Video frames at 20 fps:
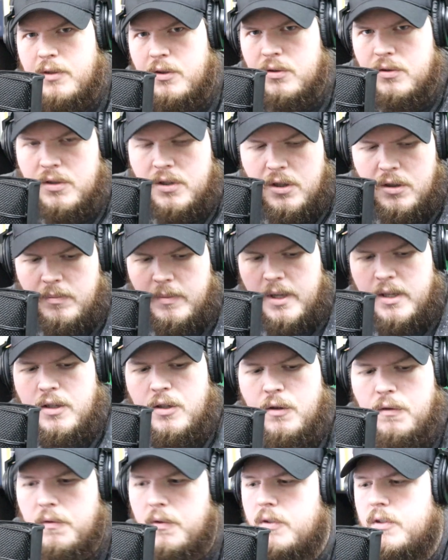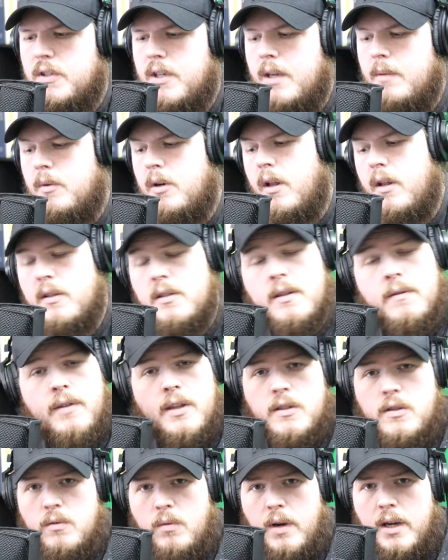you're still making your first game and all that stuff,
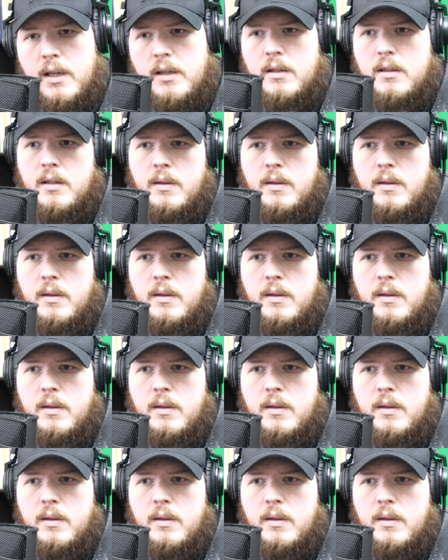that's great.